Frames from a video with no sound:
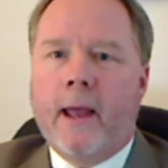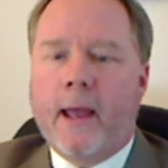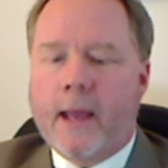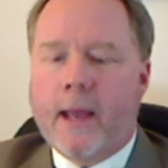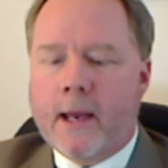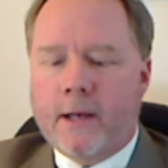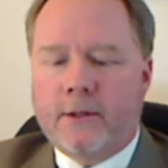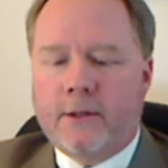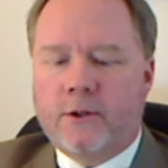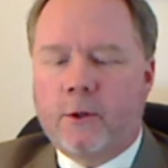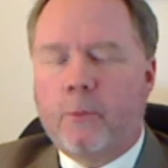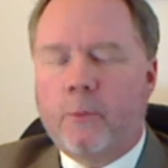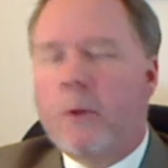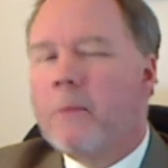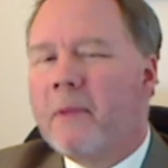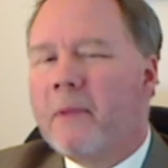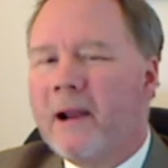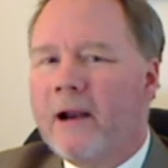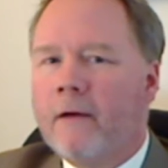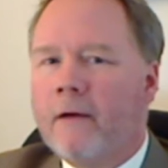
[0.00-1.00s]
And to
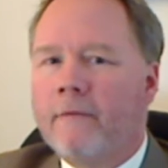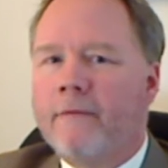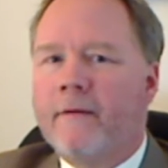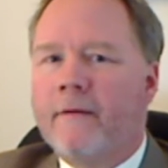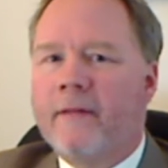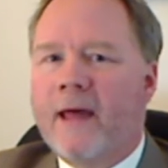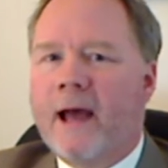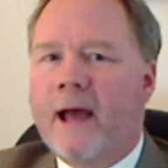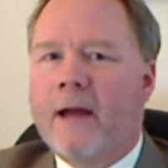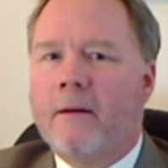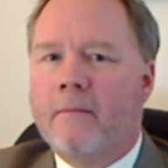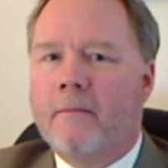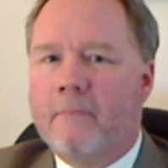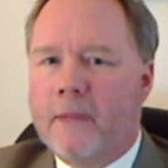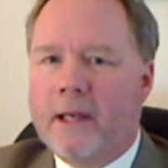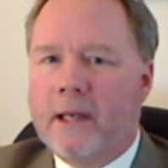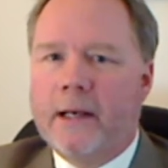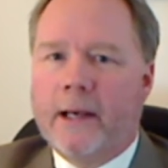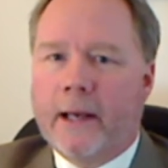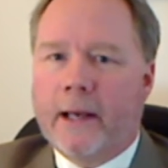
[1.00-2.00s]
prepare for that
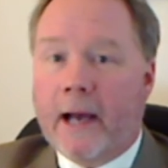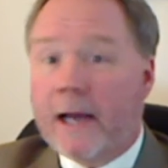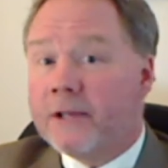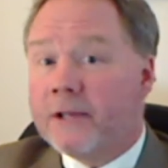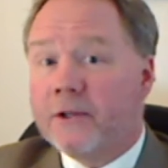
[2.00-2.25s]
meeting, I